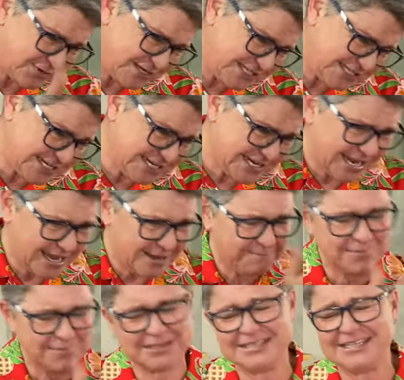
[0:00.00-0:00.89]
Western
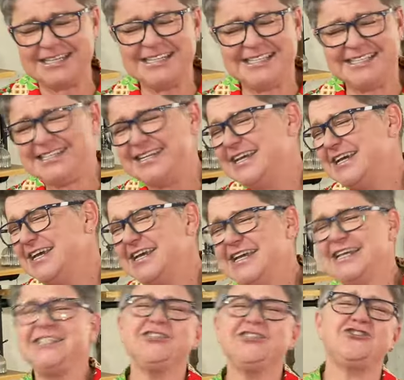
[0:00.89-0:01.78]
Cape belt, it's
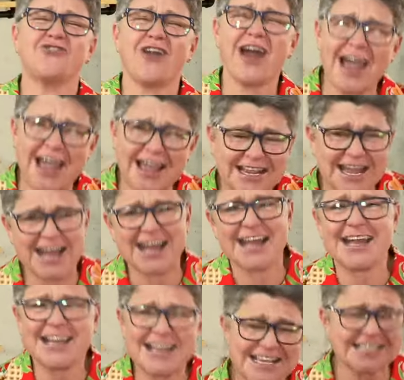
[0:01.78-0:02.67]
dry,
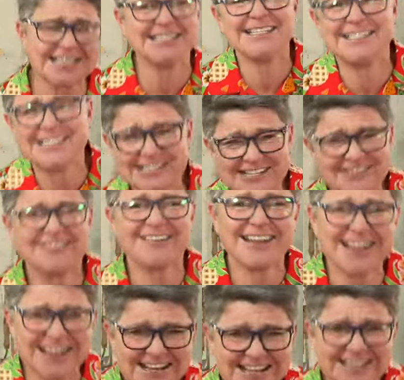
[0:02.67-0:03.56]
guys, it's
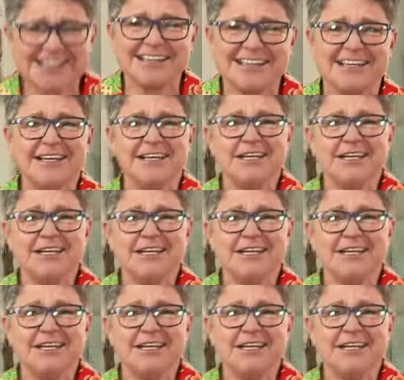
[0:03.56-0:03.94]
dry.